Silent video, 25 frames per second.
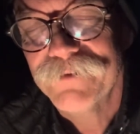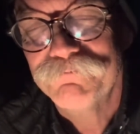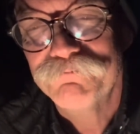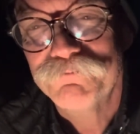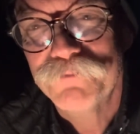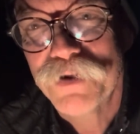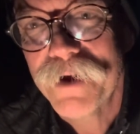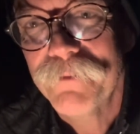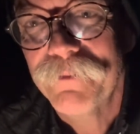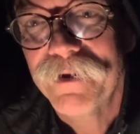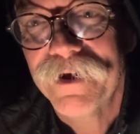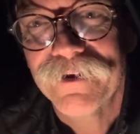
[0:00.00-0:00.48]

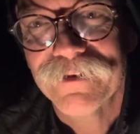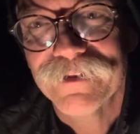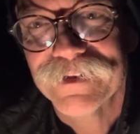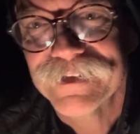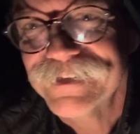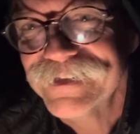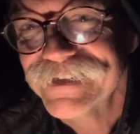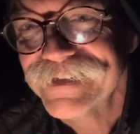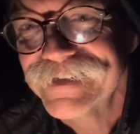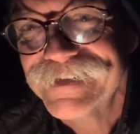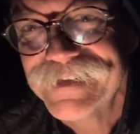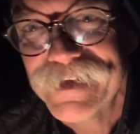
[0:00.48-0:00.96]
primarily
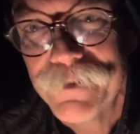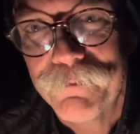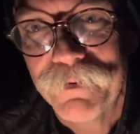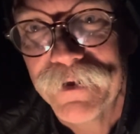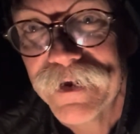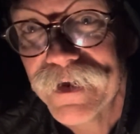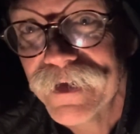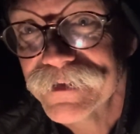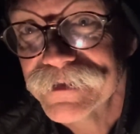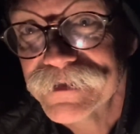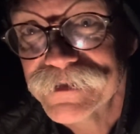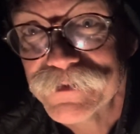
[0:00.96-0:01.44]
just
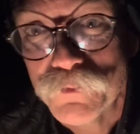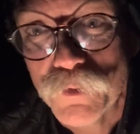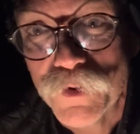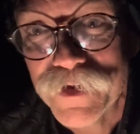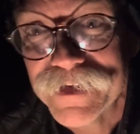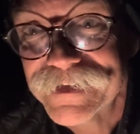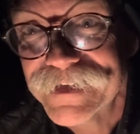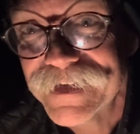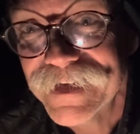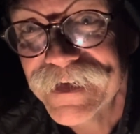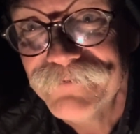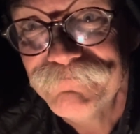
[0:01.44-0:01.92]
sipping on some
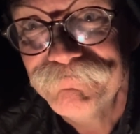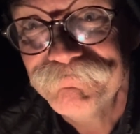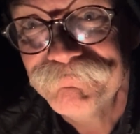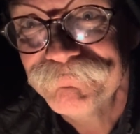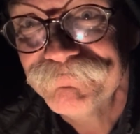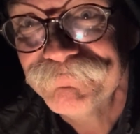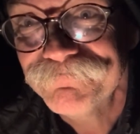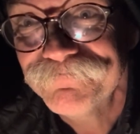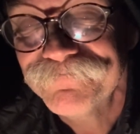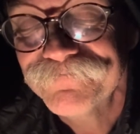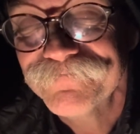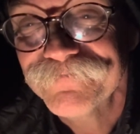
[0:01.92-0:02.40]
whiskey,
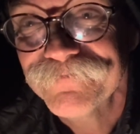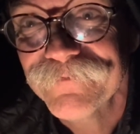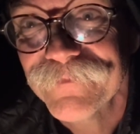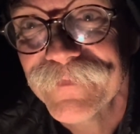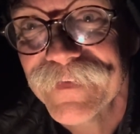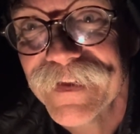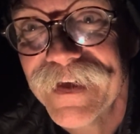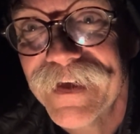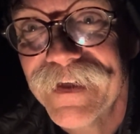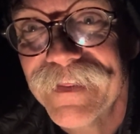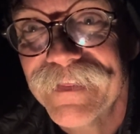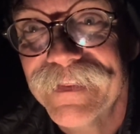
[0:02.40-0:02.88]

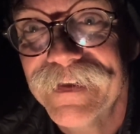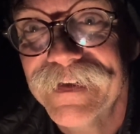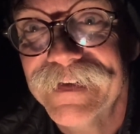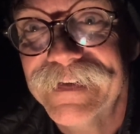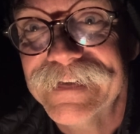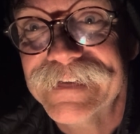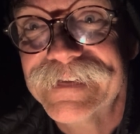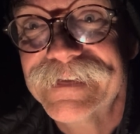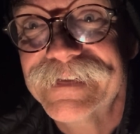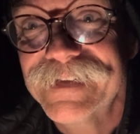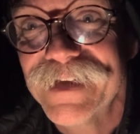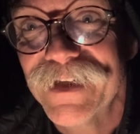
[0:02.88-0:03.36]
the
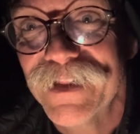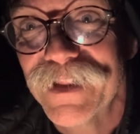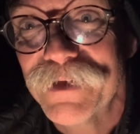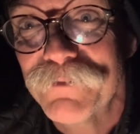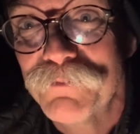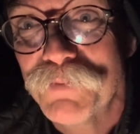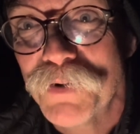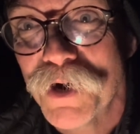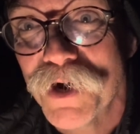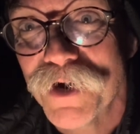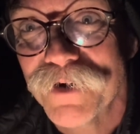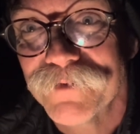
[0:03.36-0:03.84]
distilling
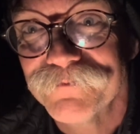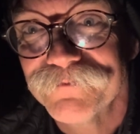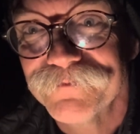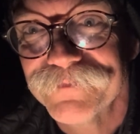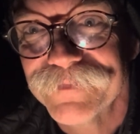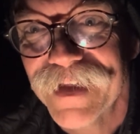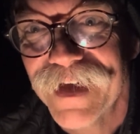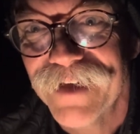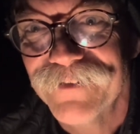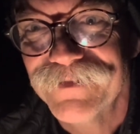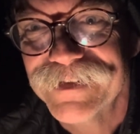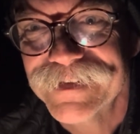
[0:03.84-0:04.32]
part
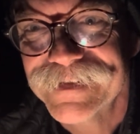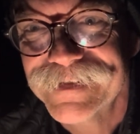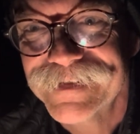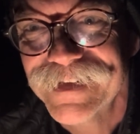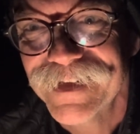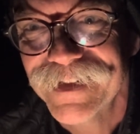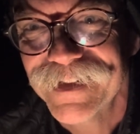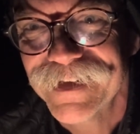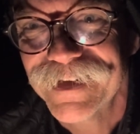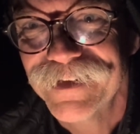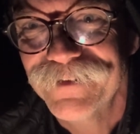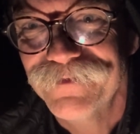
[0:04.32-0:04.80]
of
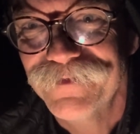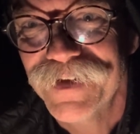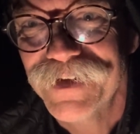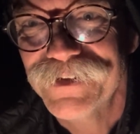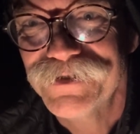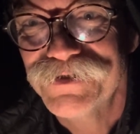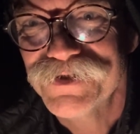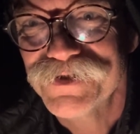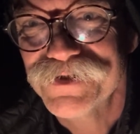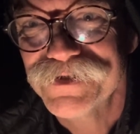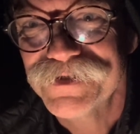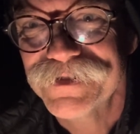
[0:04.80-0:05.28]
Distilling
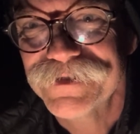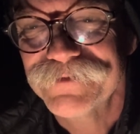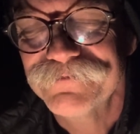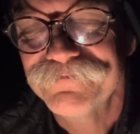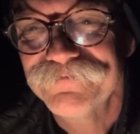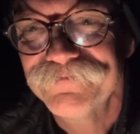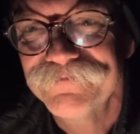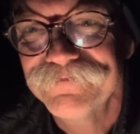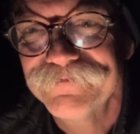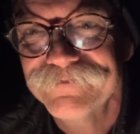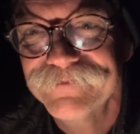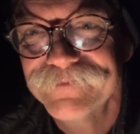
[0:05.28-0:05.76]
Adventures.
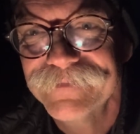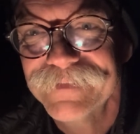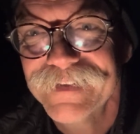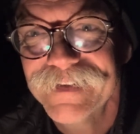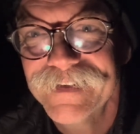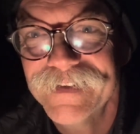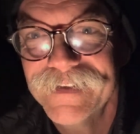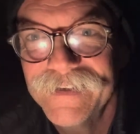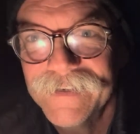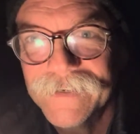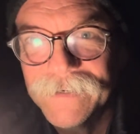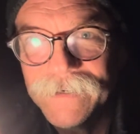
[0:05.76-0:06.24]

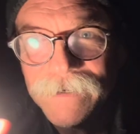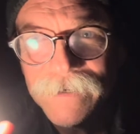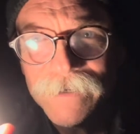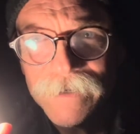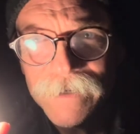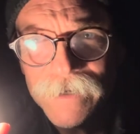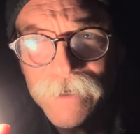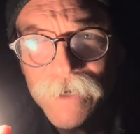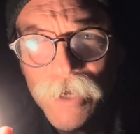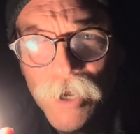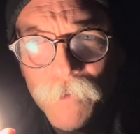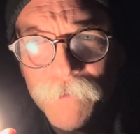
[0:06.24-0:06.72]

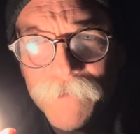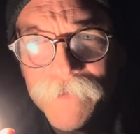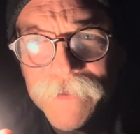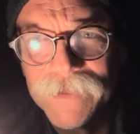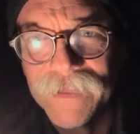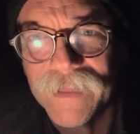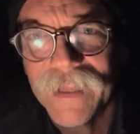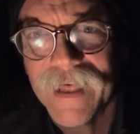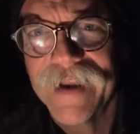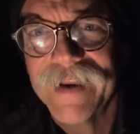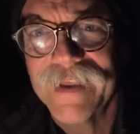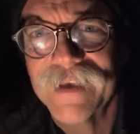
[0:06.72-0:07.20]
Hope the
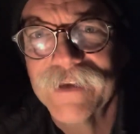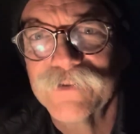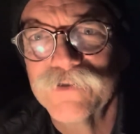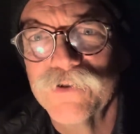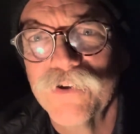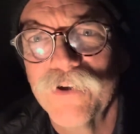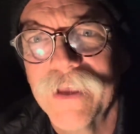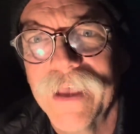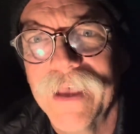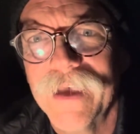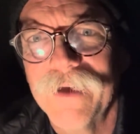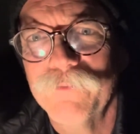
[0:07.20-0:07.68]
lighting is
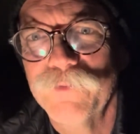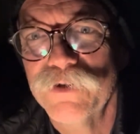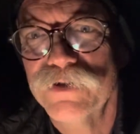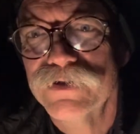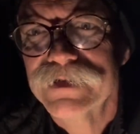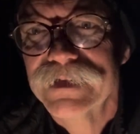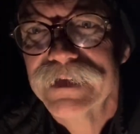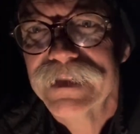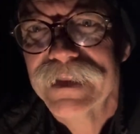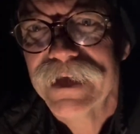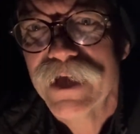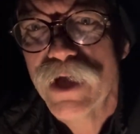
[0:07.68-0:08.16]
okay. I'm
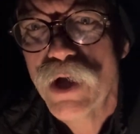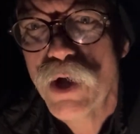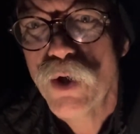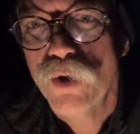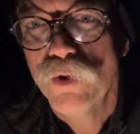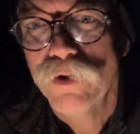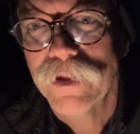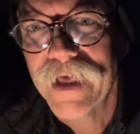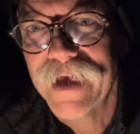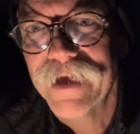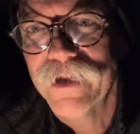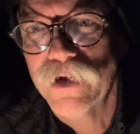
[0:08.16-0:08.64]
using the
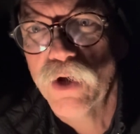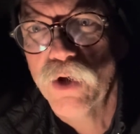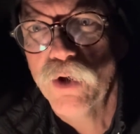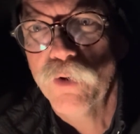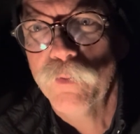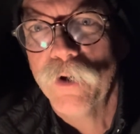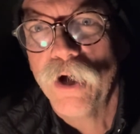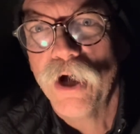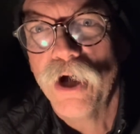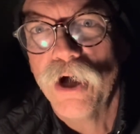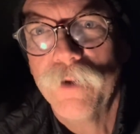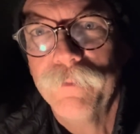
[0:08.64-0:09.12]
Olight
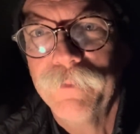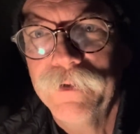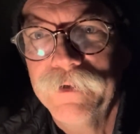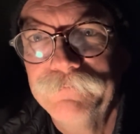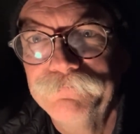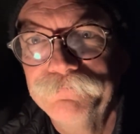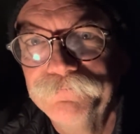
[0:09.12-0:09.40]
O-Bulb